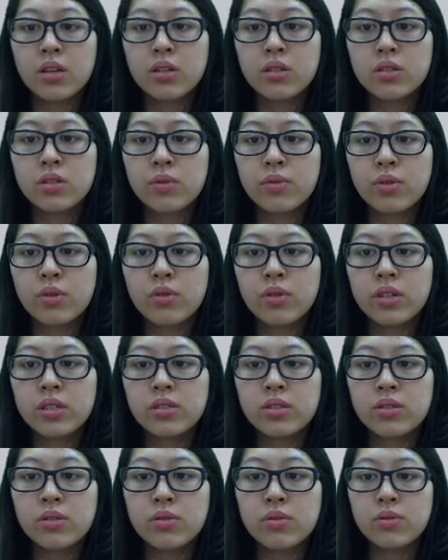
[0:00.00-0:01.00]
So we're
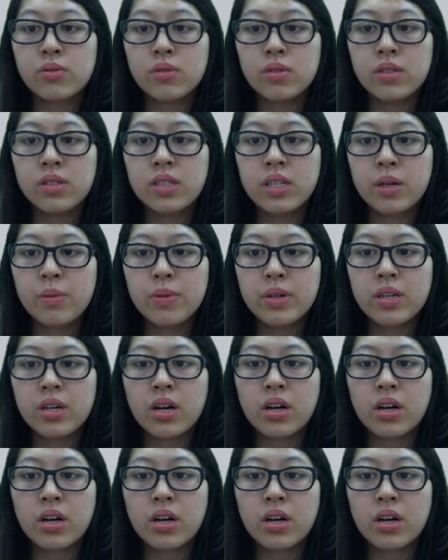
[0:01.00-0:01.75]
going to debit